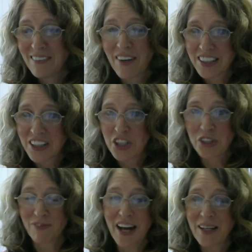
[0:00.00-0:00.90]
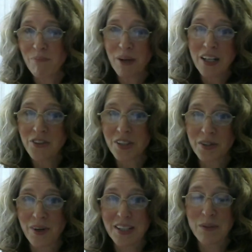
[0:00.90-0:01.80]
by just finding Pinterest
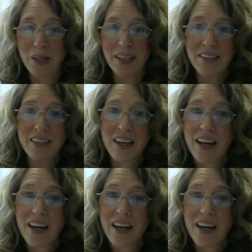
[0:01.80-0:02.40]
recipes.